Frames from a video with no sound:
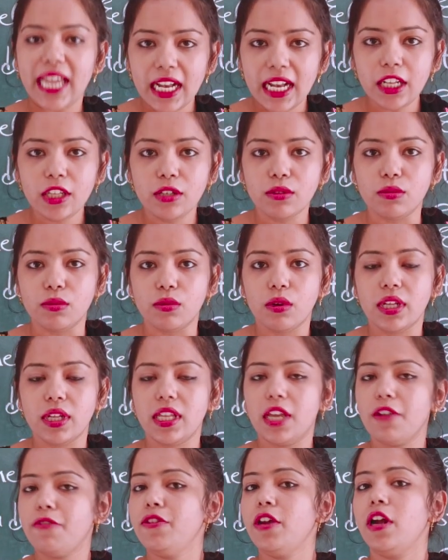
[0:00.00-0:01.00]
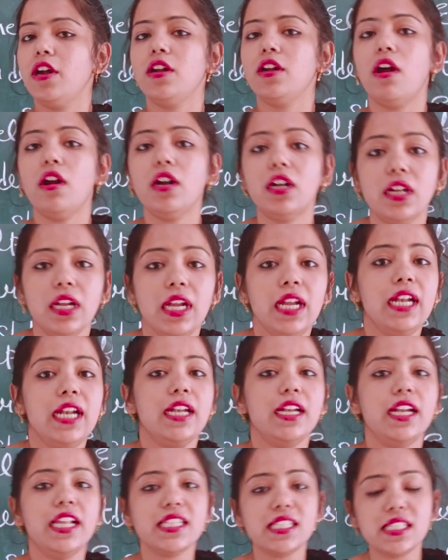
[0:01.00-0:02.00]
tell you, if you are
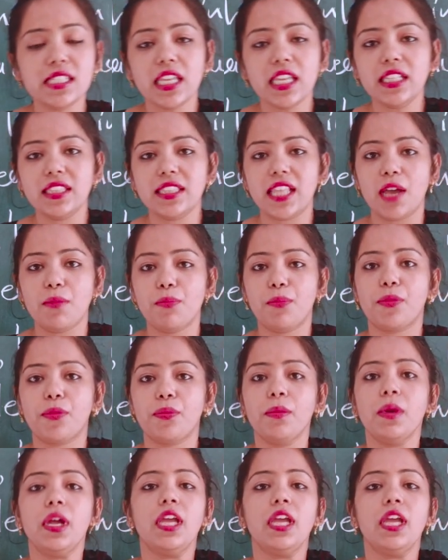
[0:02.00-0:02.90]
not listening them,